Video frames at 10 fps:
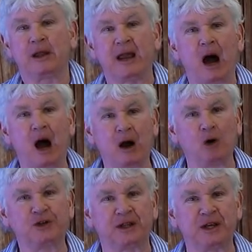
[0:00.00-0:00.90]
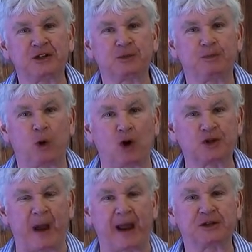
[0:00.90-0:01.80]
They hung on to this
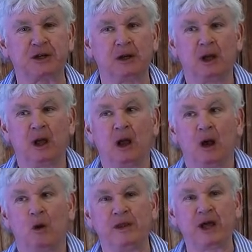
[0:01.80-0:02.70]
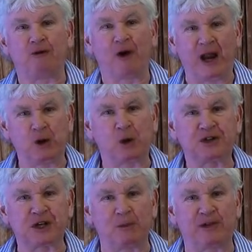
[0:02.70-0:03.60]
prospect when they
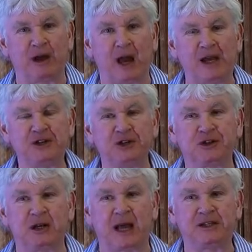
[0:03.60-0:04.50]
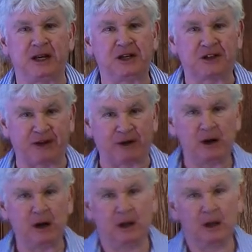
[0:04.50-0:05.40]
relinquished some of their license in
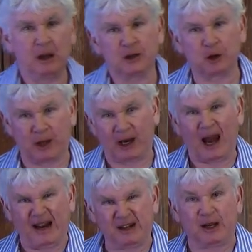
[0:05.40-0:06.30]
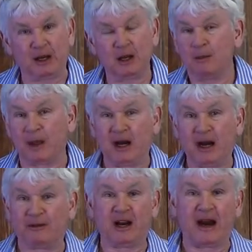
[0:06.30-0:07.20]
1987, so they liked it, but they
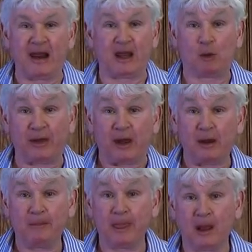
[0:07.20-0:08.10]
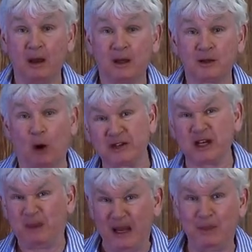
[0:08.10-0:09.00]
never did anything with it. So
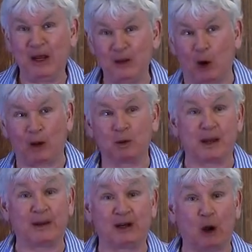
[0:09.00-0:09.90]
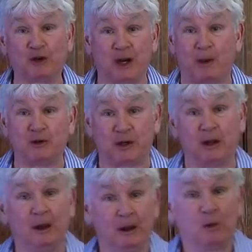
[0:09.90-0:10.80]
obviously BP thought there was something dodgy about it,
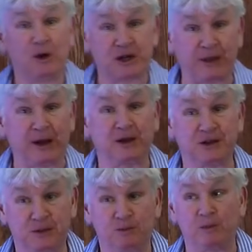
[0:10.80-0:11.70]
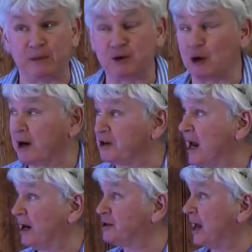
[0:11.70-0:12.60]
which I think is maybe trying to
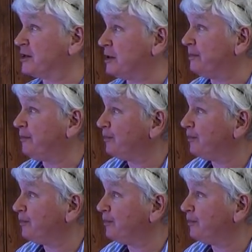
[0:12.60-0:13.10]
tell us a lesson.